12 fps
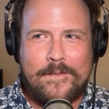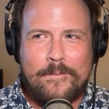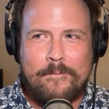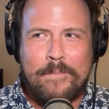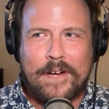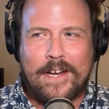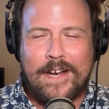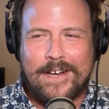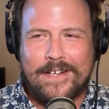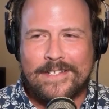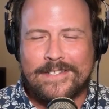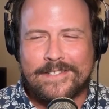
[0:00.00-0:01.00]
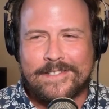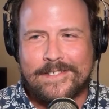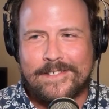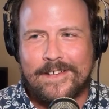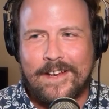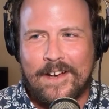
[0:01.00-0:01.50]

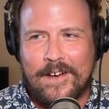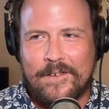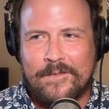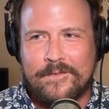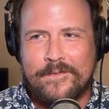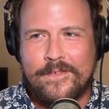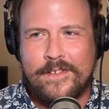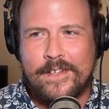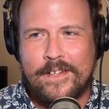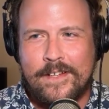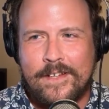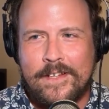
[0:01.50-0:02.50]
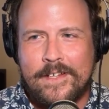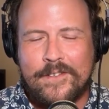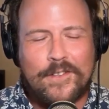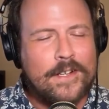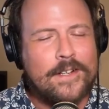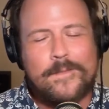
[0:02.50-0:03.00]
Because of,
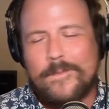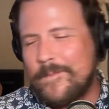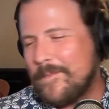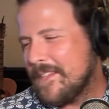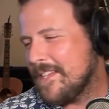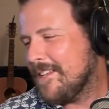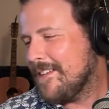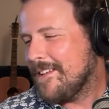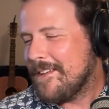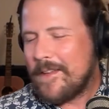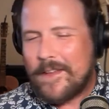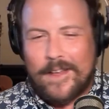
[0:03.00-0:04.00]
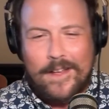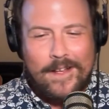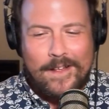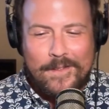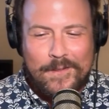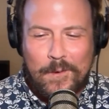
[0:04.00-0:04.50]
look,
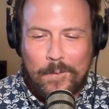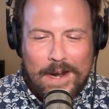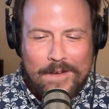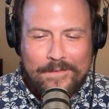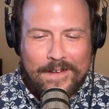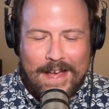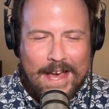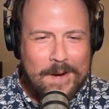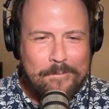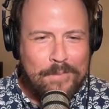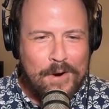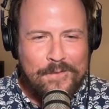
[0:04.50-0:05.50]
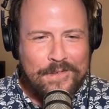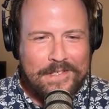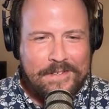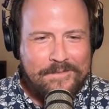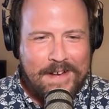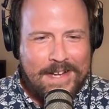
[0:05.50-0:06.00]
the ref had a
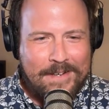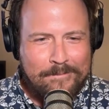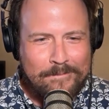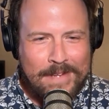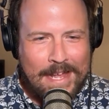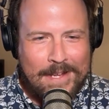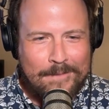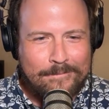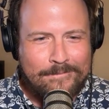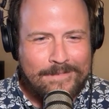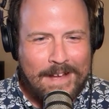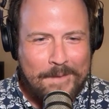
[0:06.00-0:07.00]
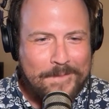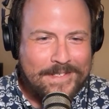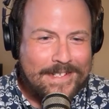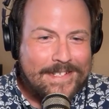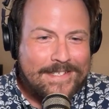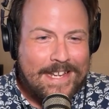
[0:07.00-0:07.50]
perfectly fine game. I'm just
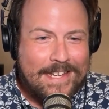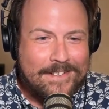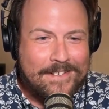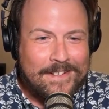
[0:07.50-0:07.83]
going to say it.